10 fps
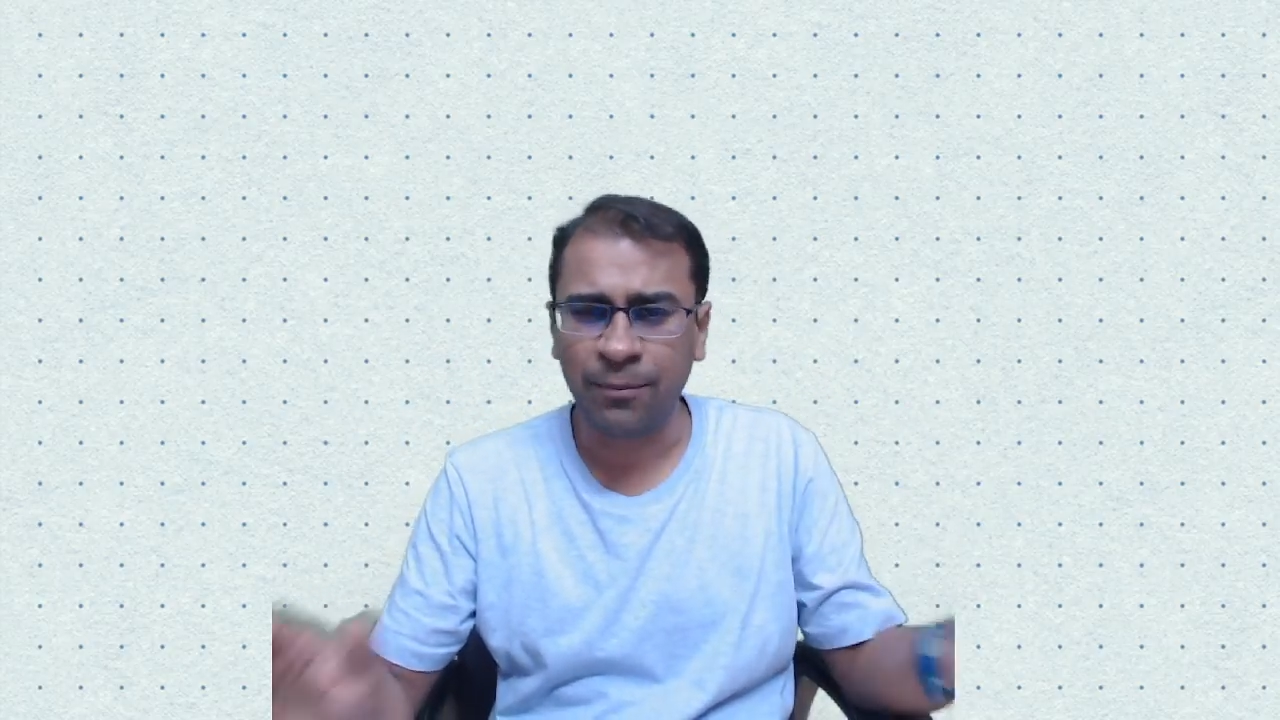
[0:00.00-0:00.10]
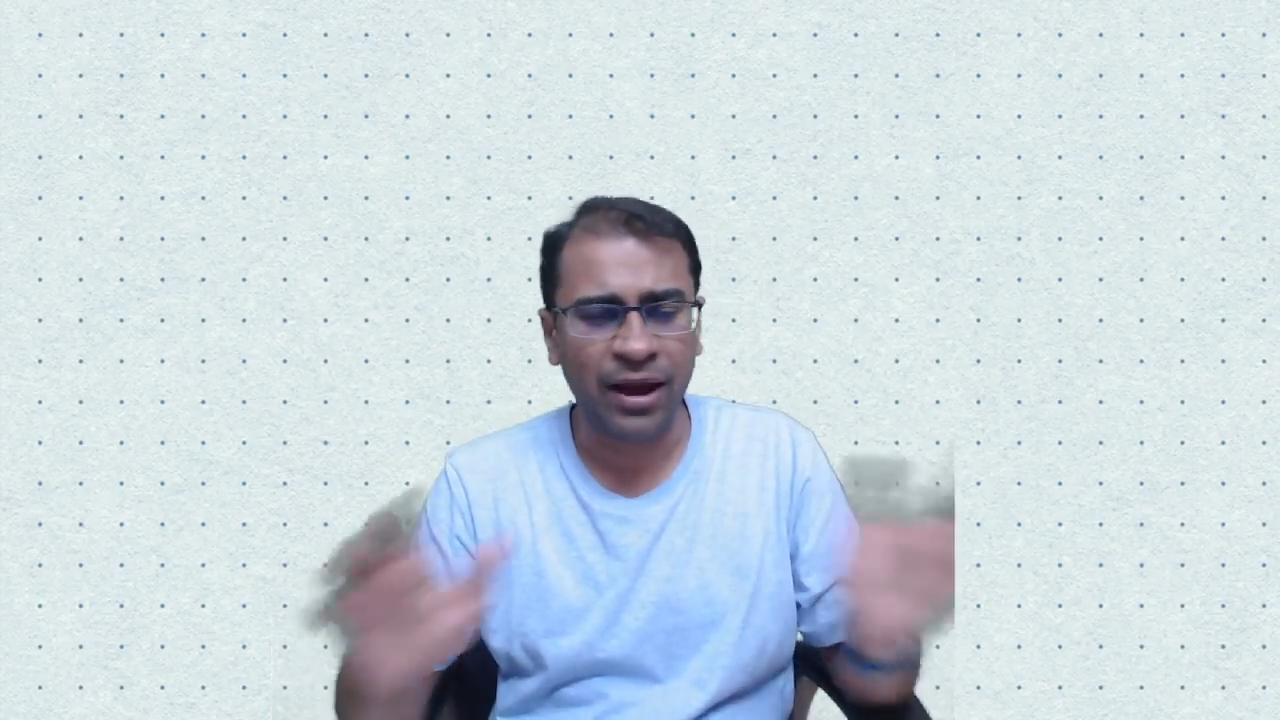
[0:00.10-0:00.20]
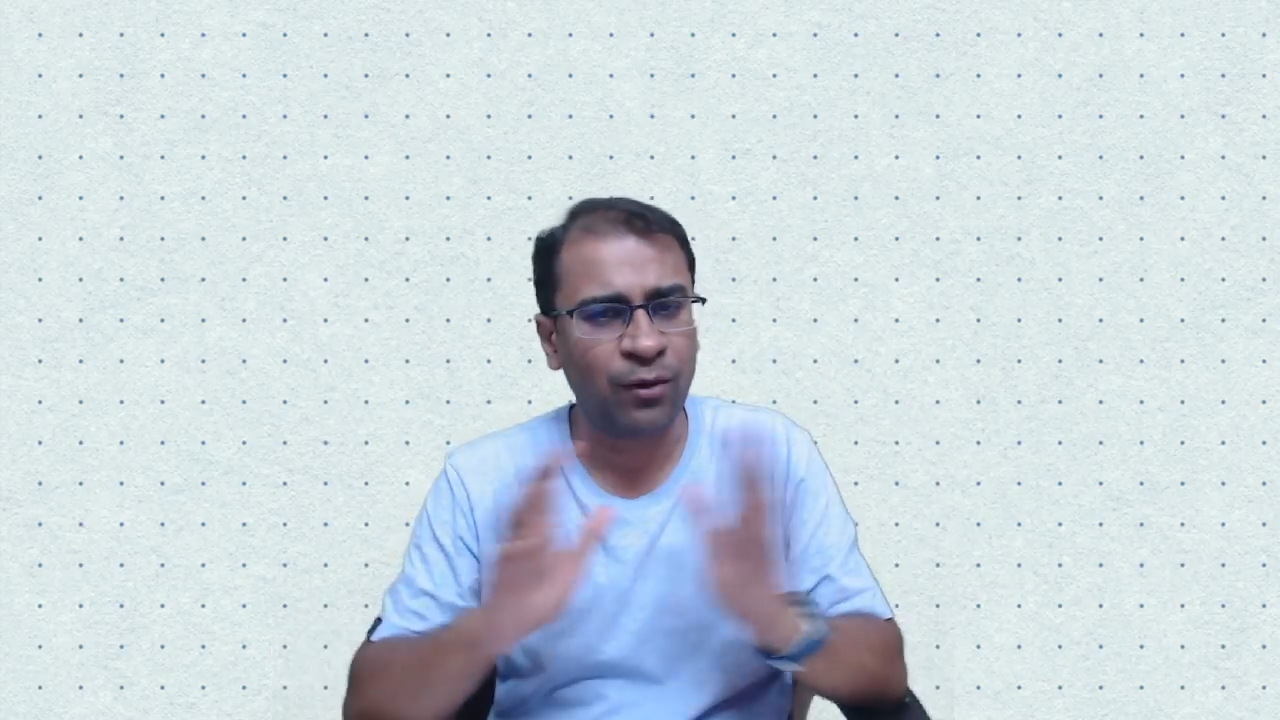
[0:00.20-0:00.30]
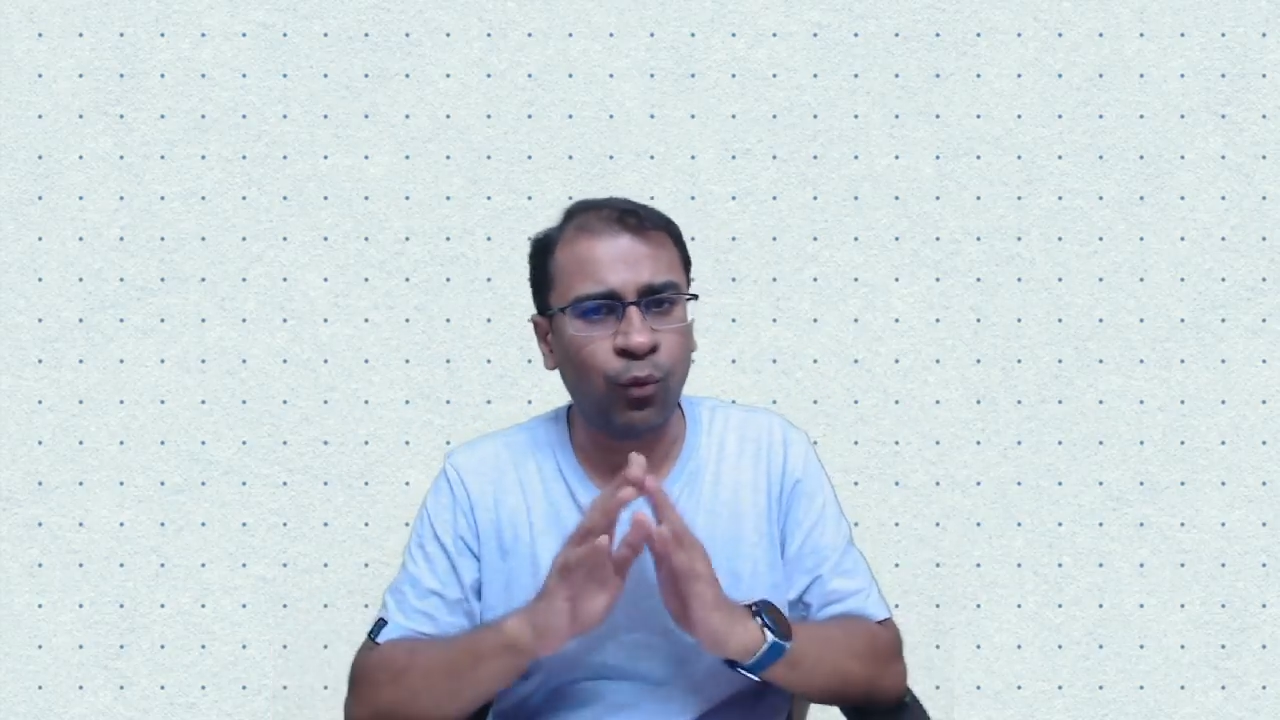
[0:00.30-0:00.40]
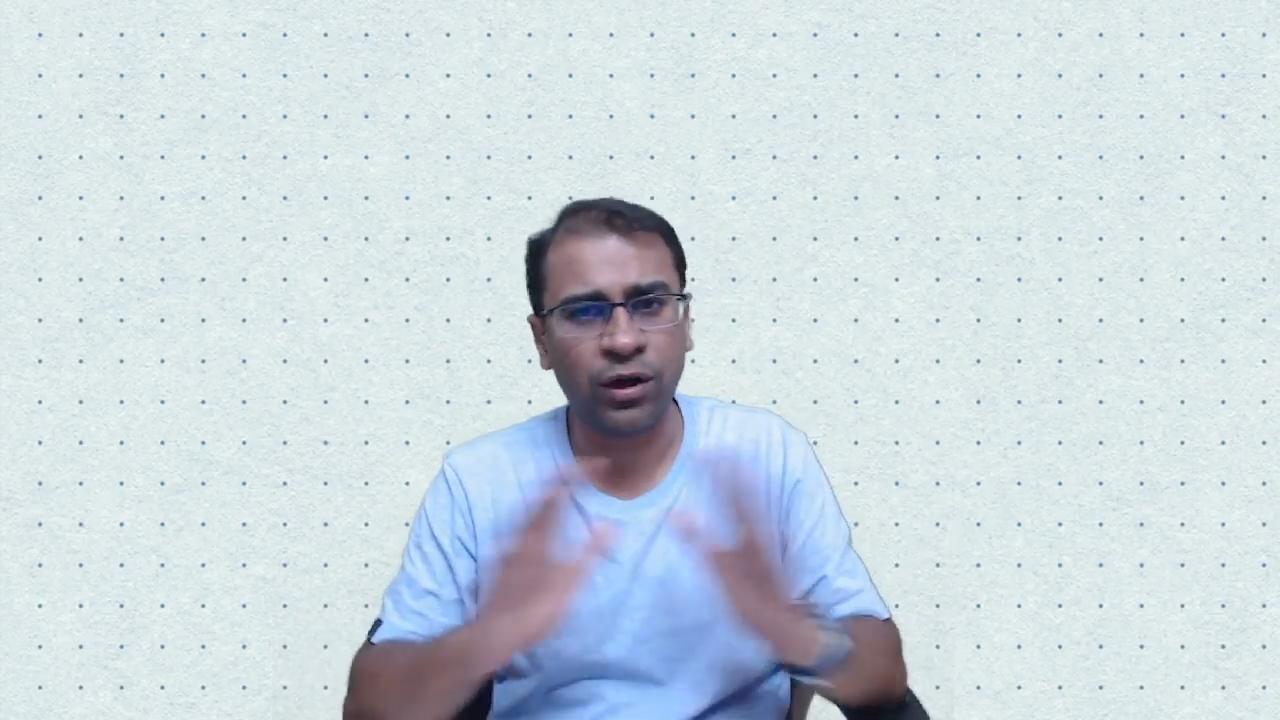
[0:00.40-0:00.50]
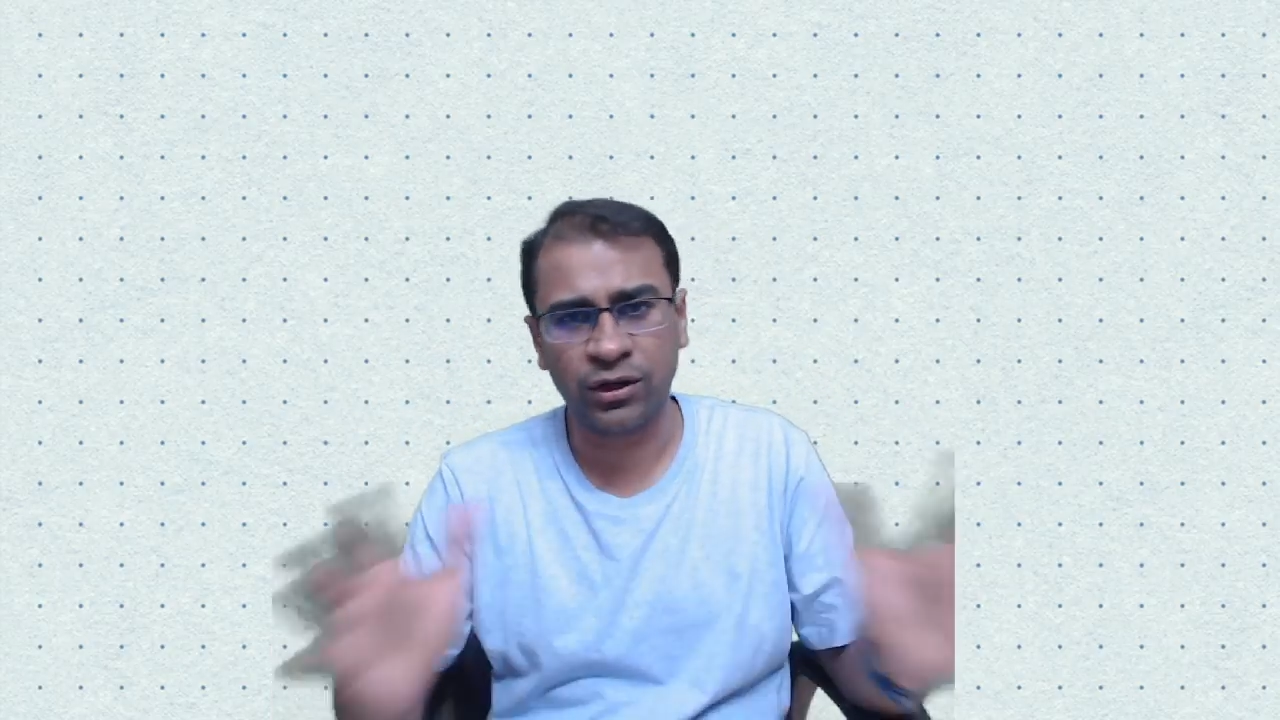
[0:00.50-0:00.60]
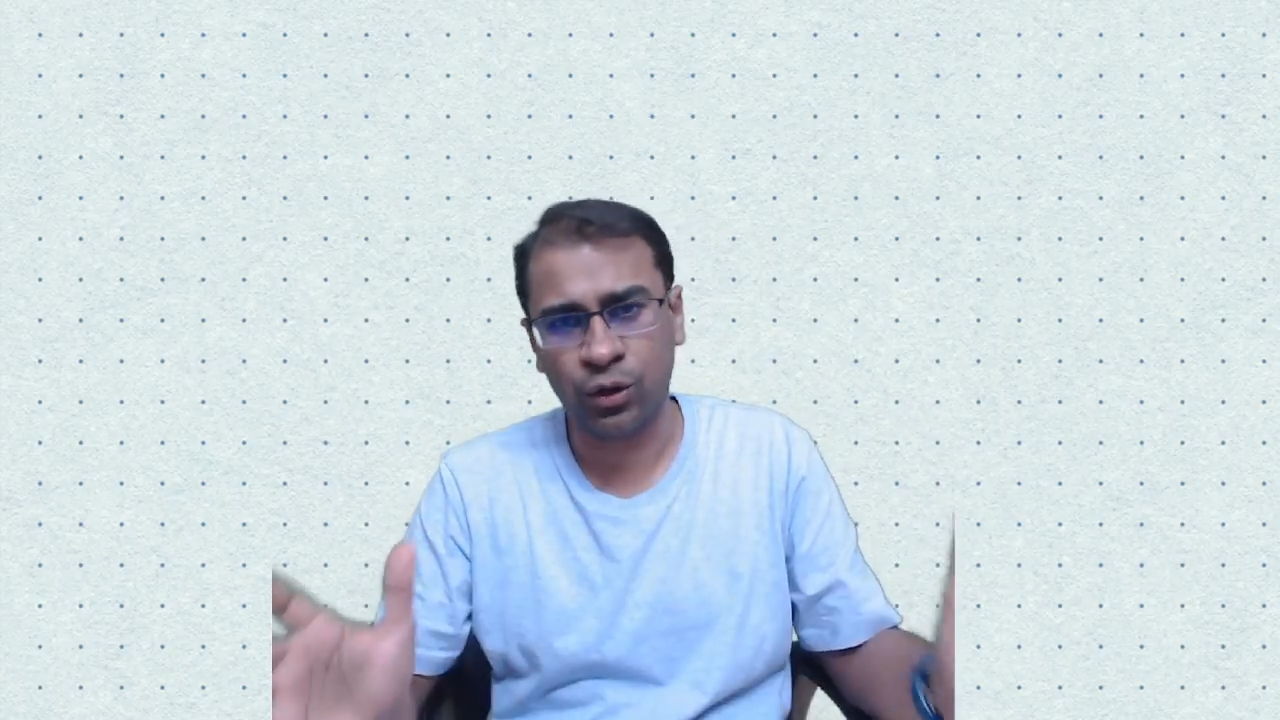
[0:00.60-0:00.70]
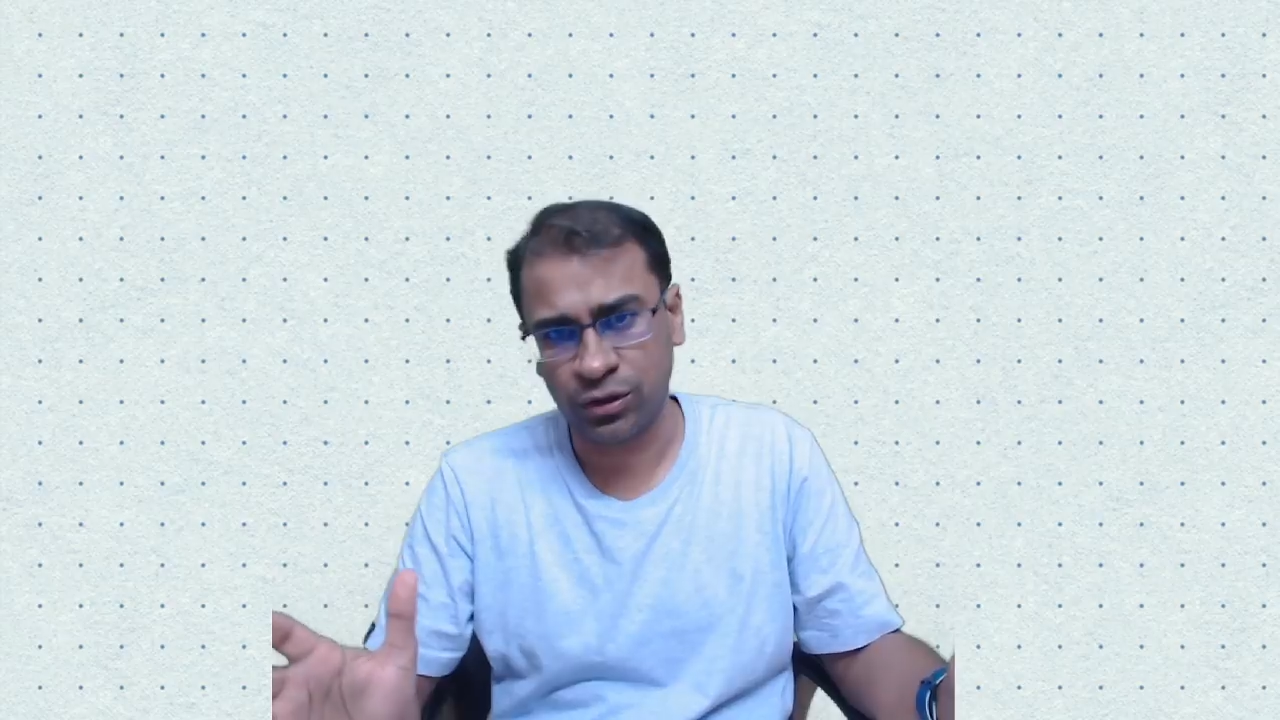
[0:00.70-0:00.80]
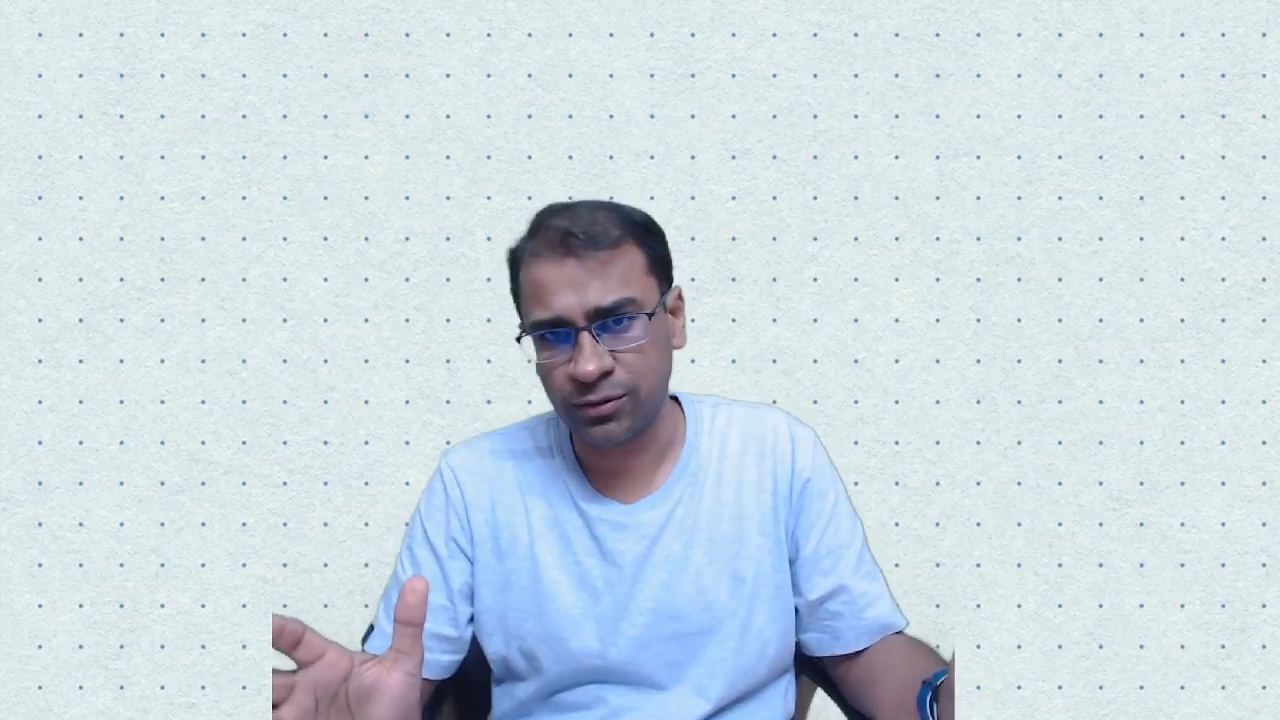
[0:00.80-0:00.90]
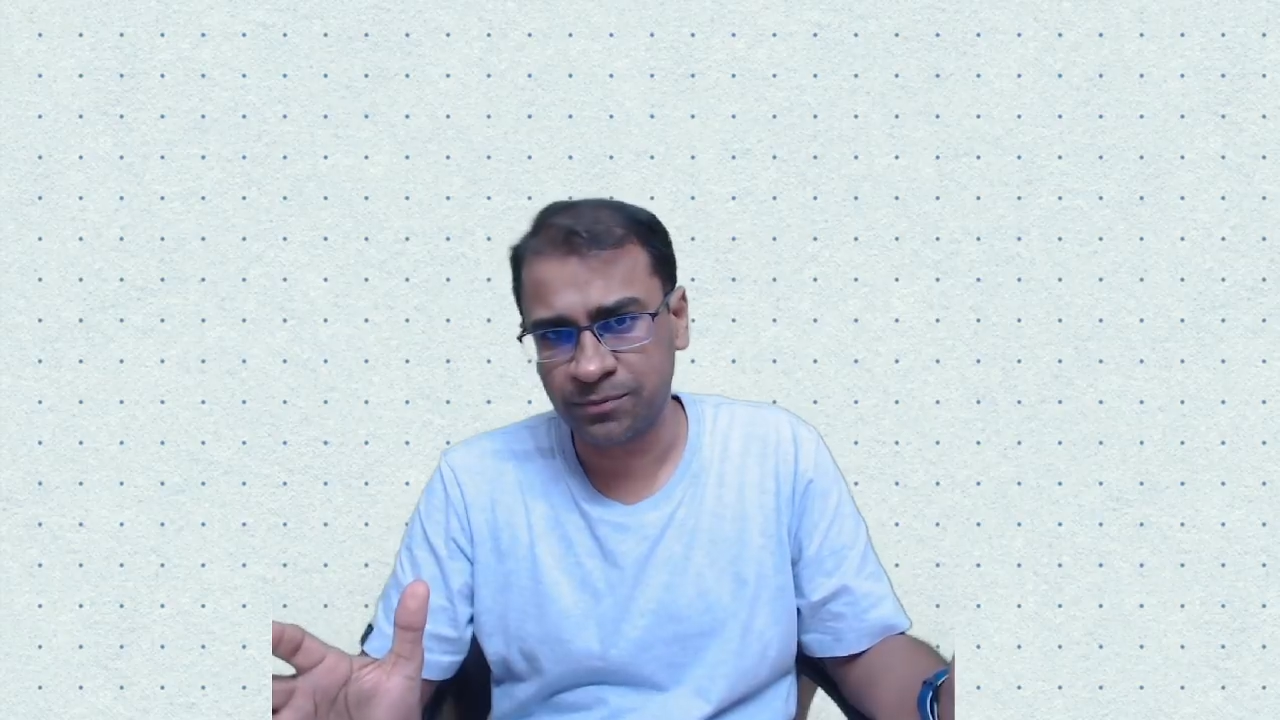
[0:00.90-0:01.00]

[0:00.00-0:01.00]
and whatnot.